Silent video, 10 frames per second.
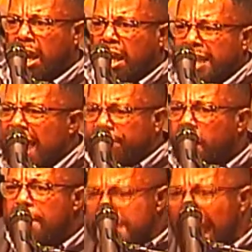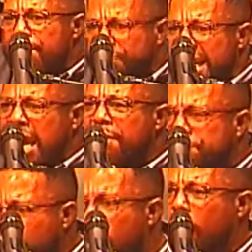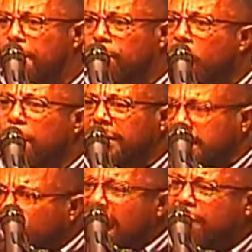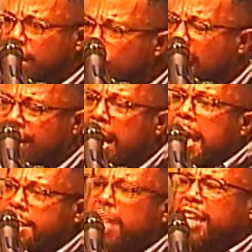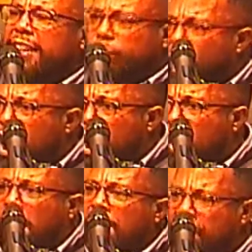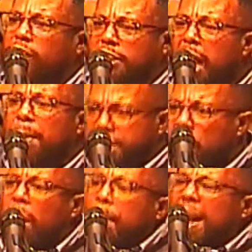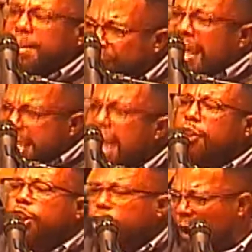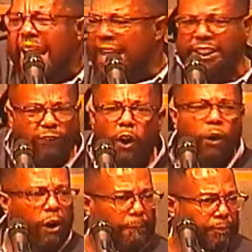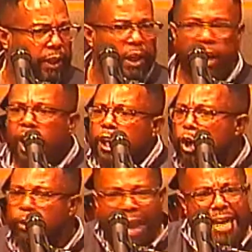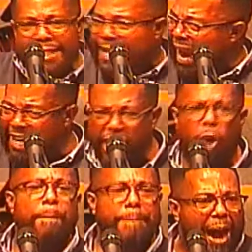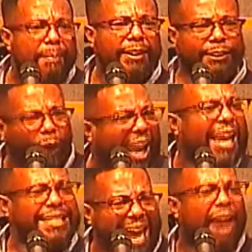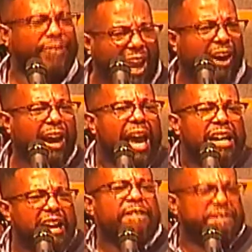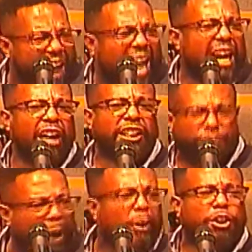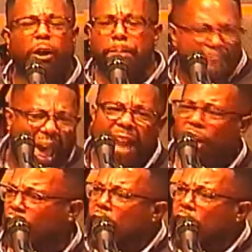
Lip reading: Therefore, not be conformed, Romans 12 and 1, to this world. Verse number 2, but be ye transformed. You can't take your mama's ways out there to fight a spiritual battle.